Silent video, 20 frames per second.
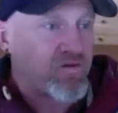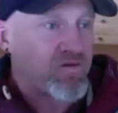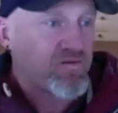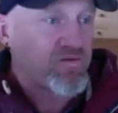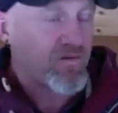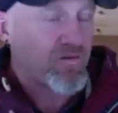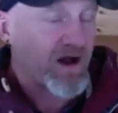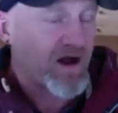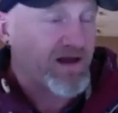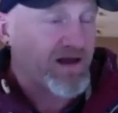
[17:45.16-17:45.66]

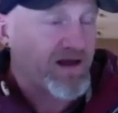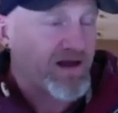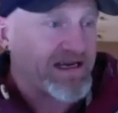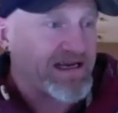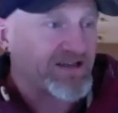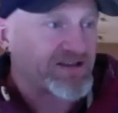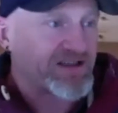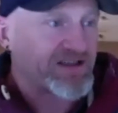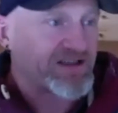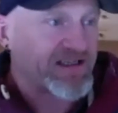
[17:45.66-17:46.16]
I need
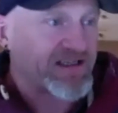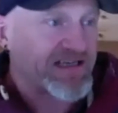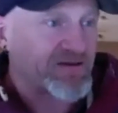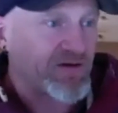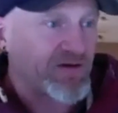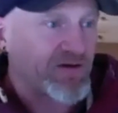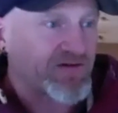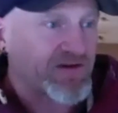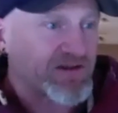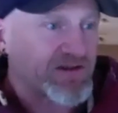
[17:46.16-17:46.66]
to get
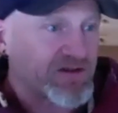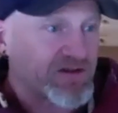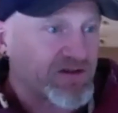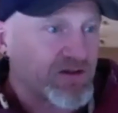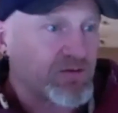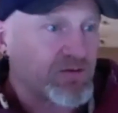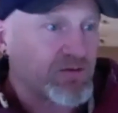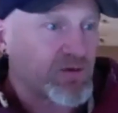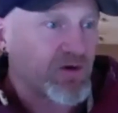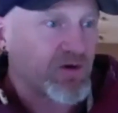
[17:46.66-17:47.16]
off the
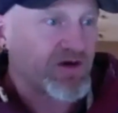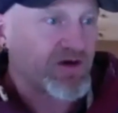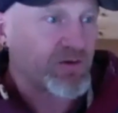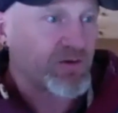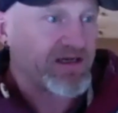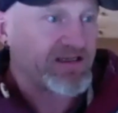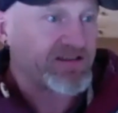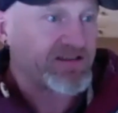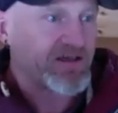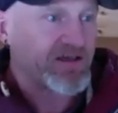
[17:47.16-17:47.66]
tools. What do I
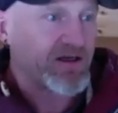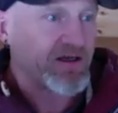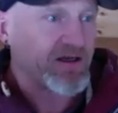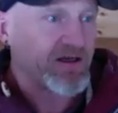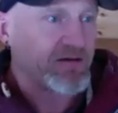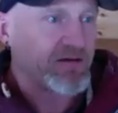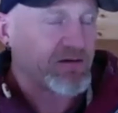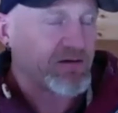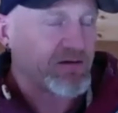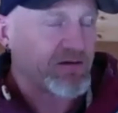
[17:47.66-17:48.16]

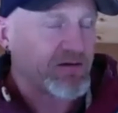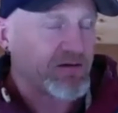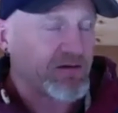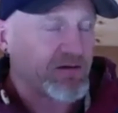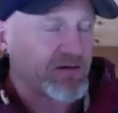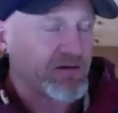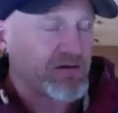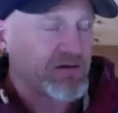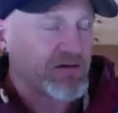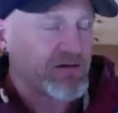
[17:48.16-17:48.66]
do?
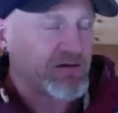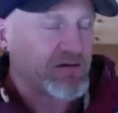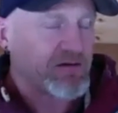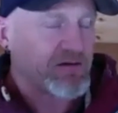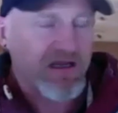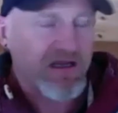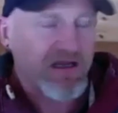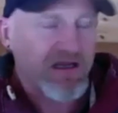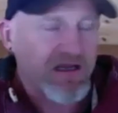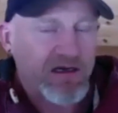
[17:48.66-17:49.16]
Well, okay, I just
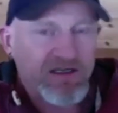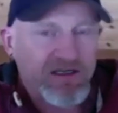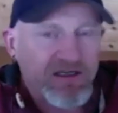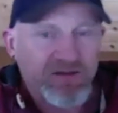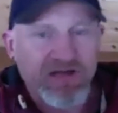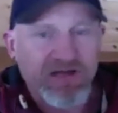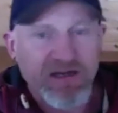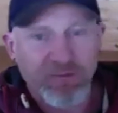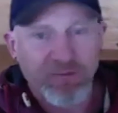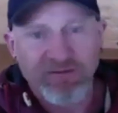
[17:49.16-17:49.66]
keep putting the
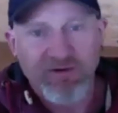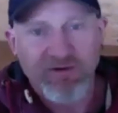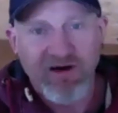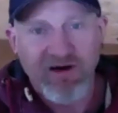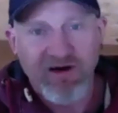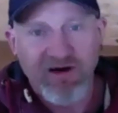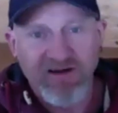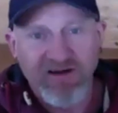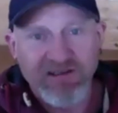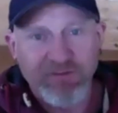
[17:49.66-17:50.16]
prices up
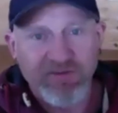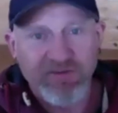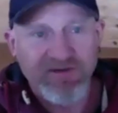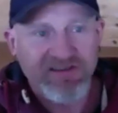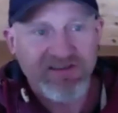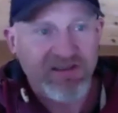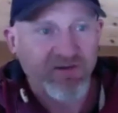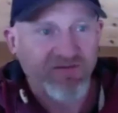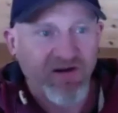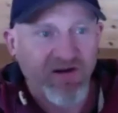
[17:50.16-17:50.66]
until we've
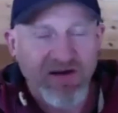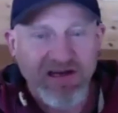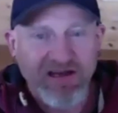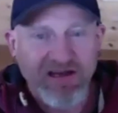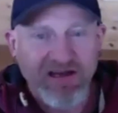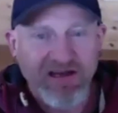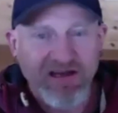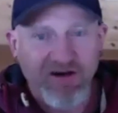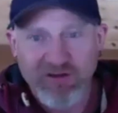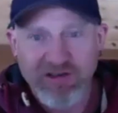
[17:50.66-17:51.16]
only got just
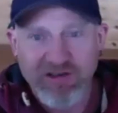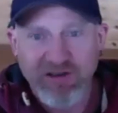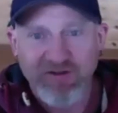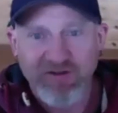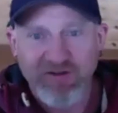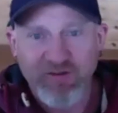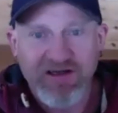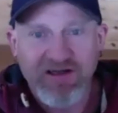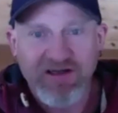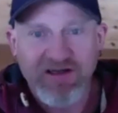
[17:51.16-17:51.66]
enough work
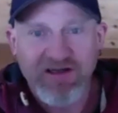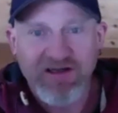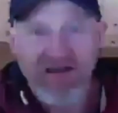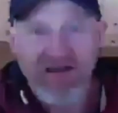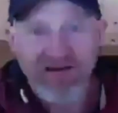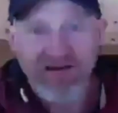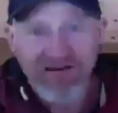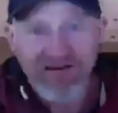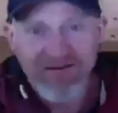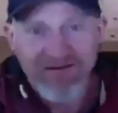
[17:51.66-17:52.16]
again.
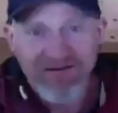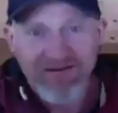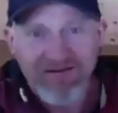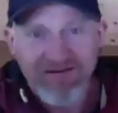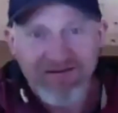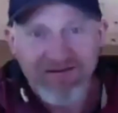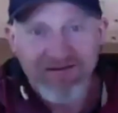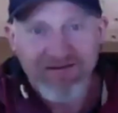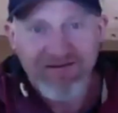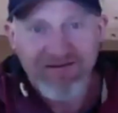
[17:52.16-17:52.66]

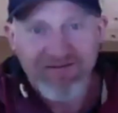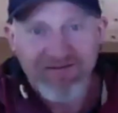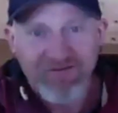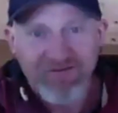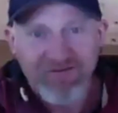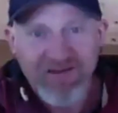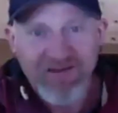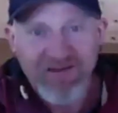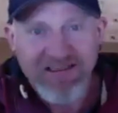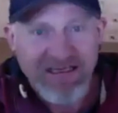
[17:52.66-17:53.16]

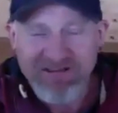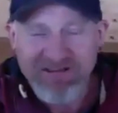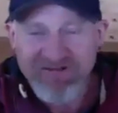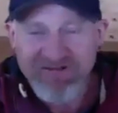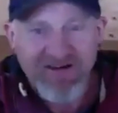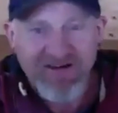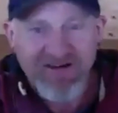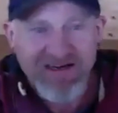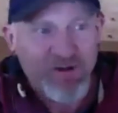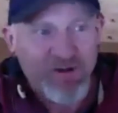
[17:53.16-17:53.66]
Because how much
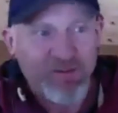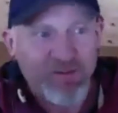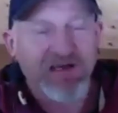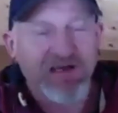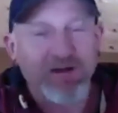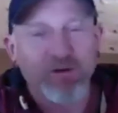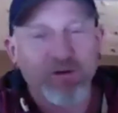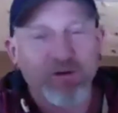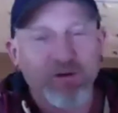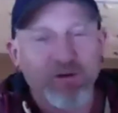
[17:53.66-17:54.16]
fucking more money we
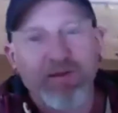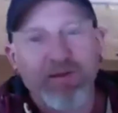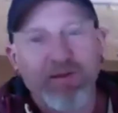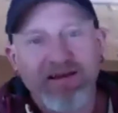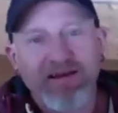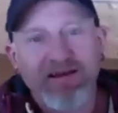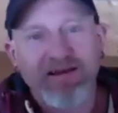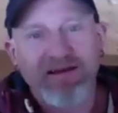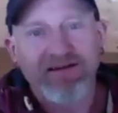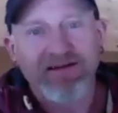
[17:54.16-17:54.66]
have been
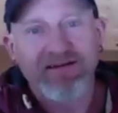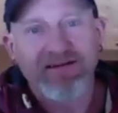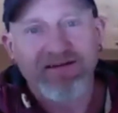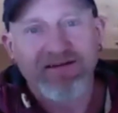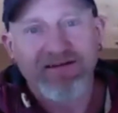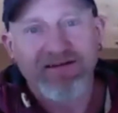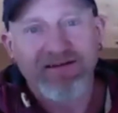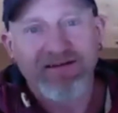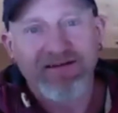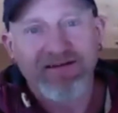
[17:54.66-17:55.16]
making?
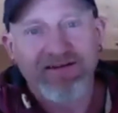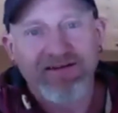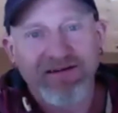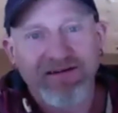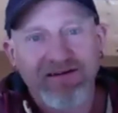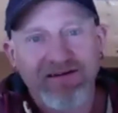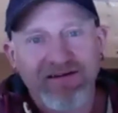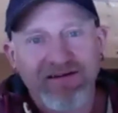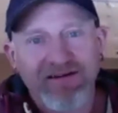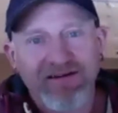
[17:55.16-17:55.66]

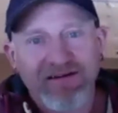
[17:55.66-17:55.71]
So much